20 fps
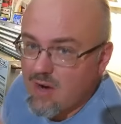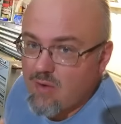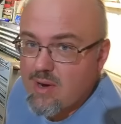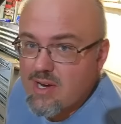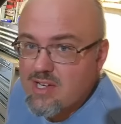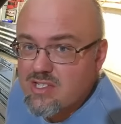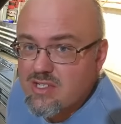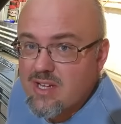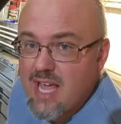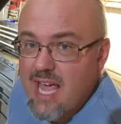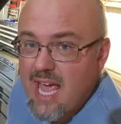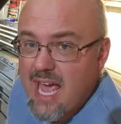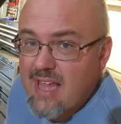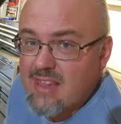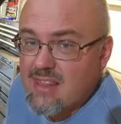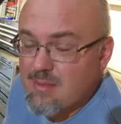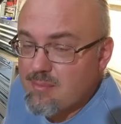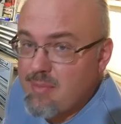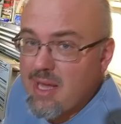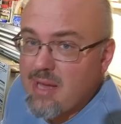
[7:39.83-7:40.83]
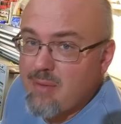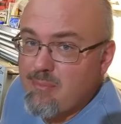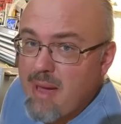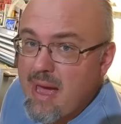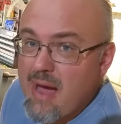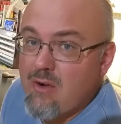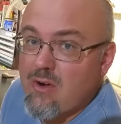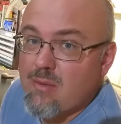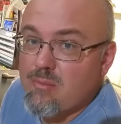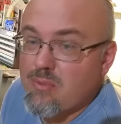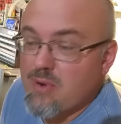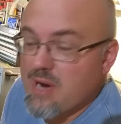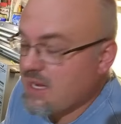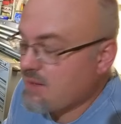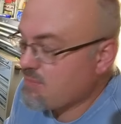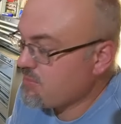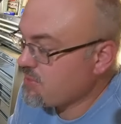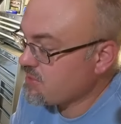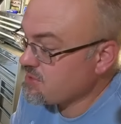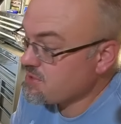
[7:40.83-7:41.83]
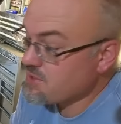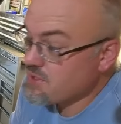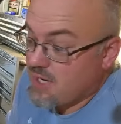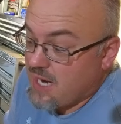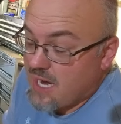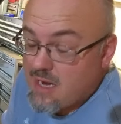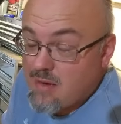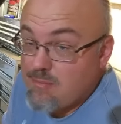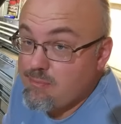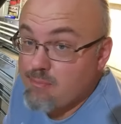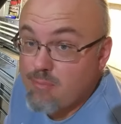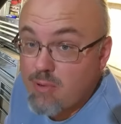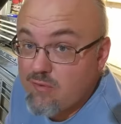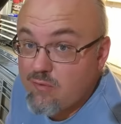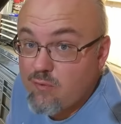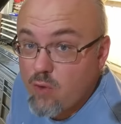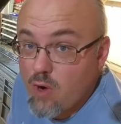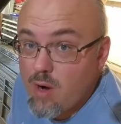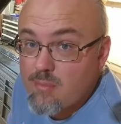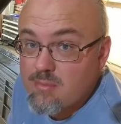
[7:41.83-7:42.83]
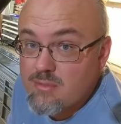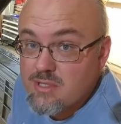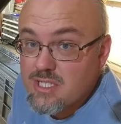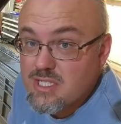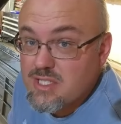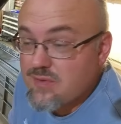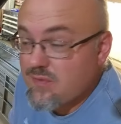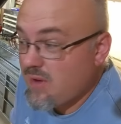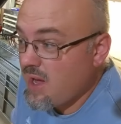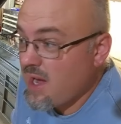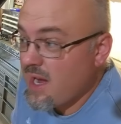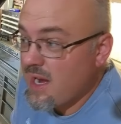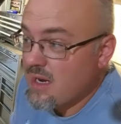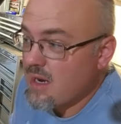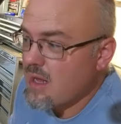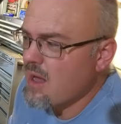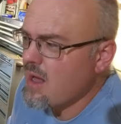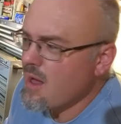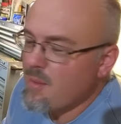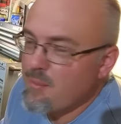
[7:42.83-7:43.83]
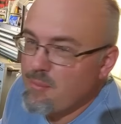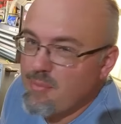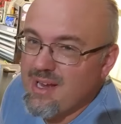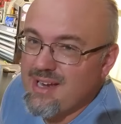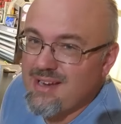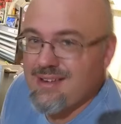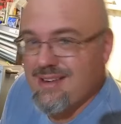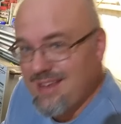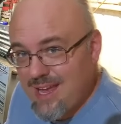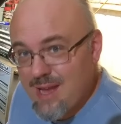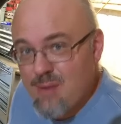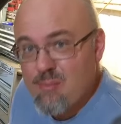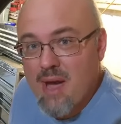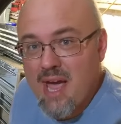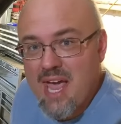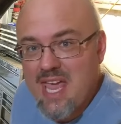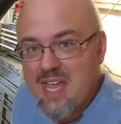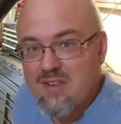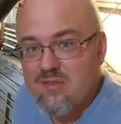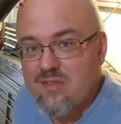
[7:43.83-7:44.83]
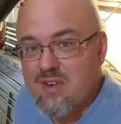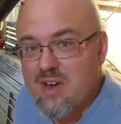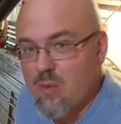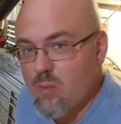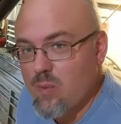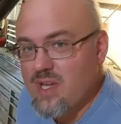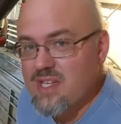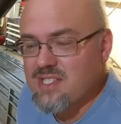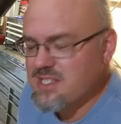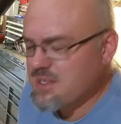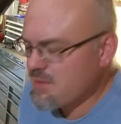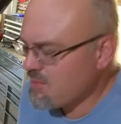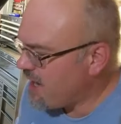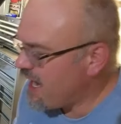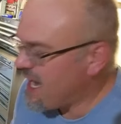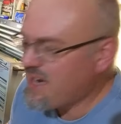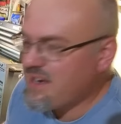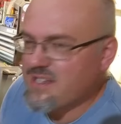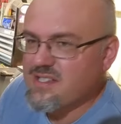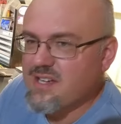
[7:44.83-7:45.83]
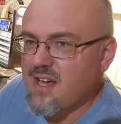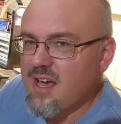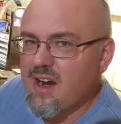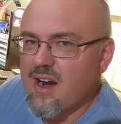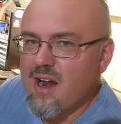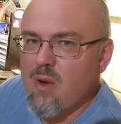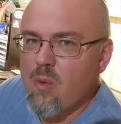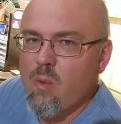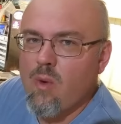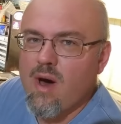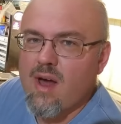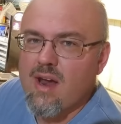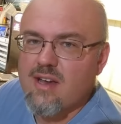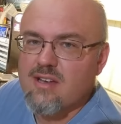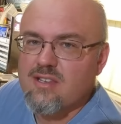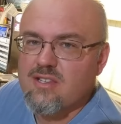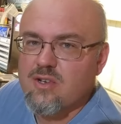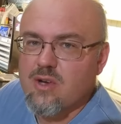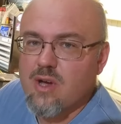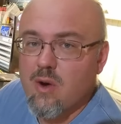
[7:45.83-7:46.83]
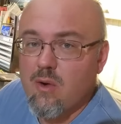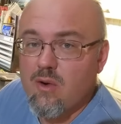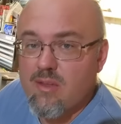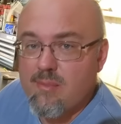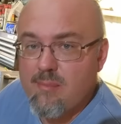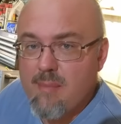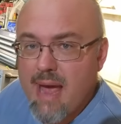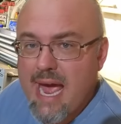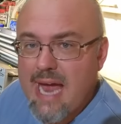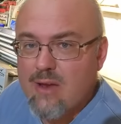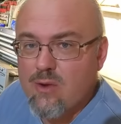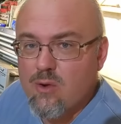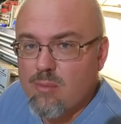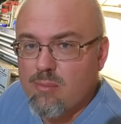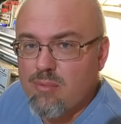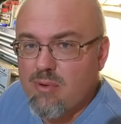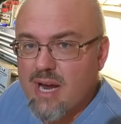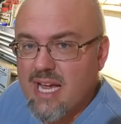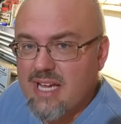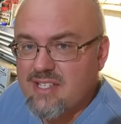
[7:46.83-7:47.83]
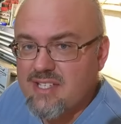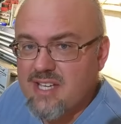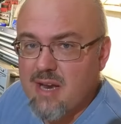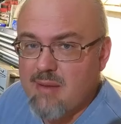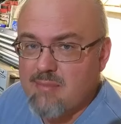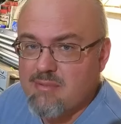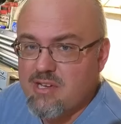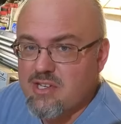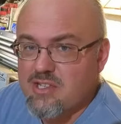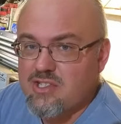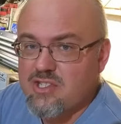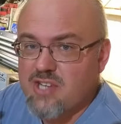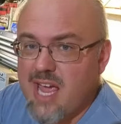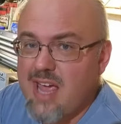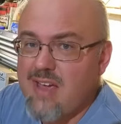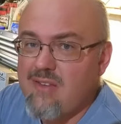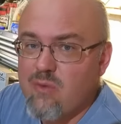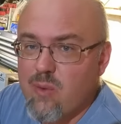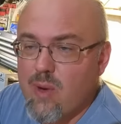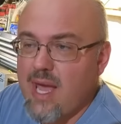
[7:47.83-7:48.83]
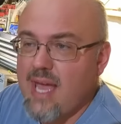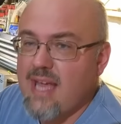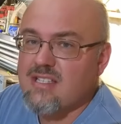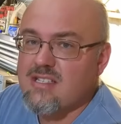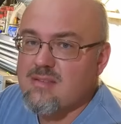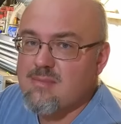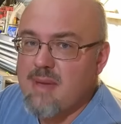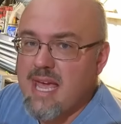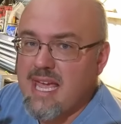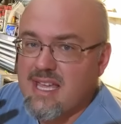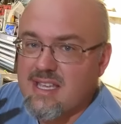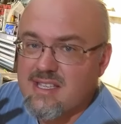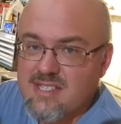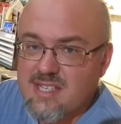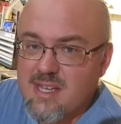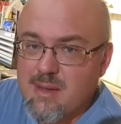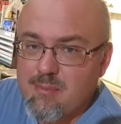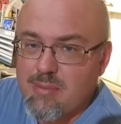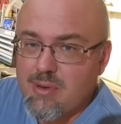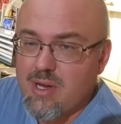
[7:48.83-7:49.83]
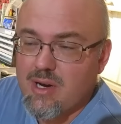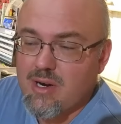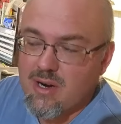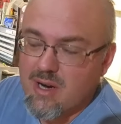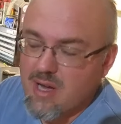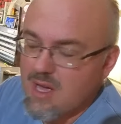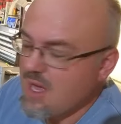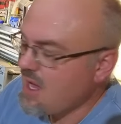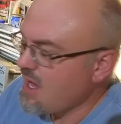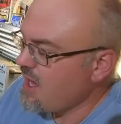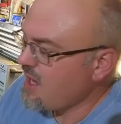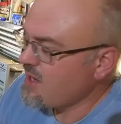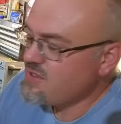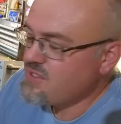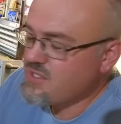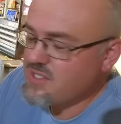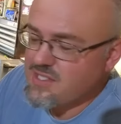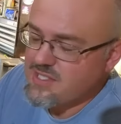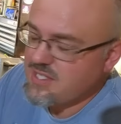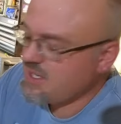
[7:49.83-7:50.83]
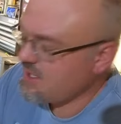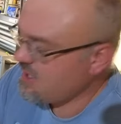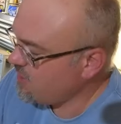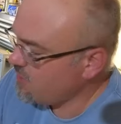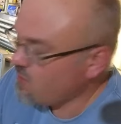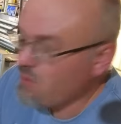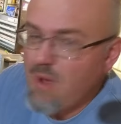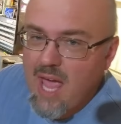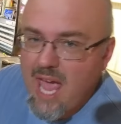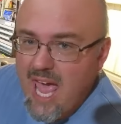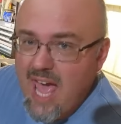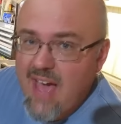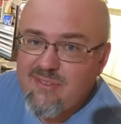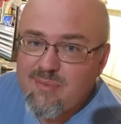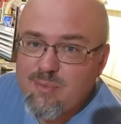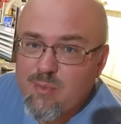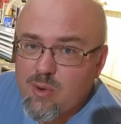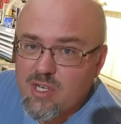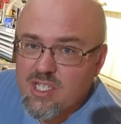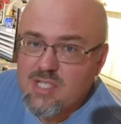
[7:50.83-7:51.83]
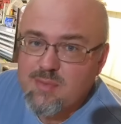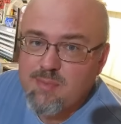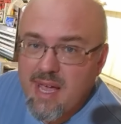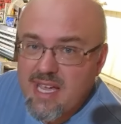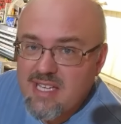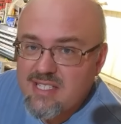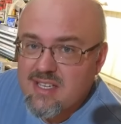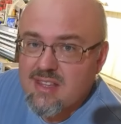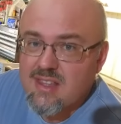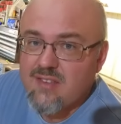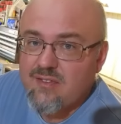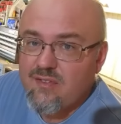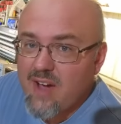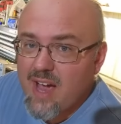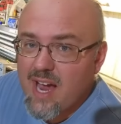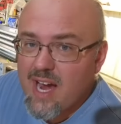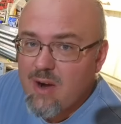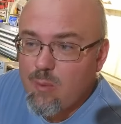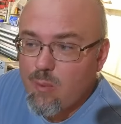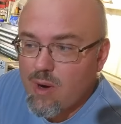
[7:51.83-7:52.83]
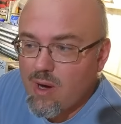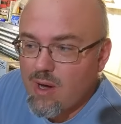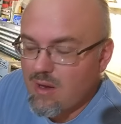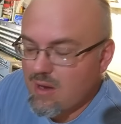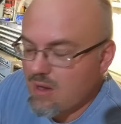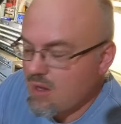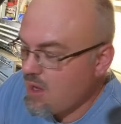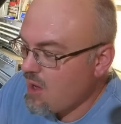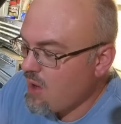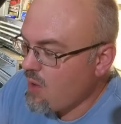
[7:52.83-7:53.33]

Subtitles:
originally had the big power brake booster and performed just fine, but in my infinite wisdom, I decided I wanted to go with a manual brake setup to shave weight, to make it simpler, just to, have more space on the firewall.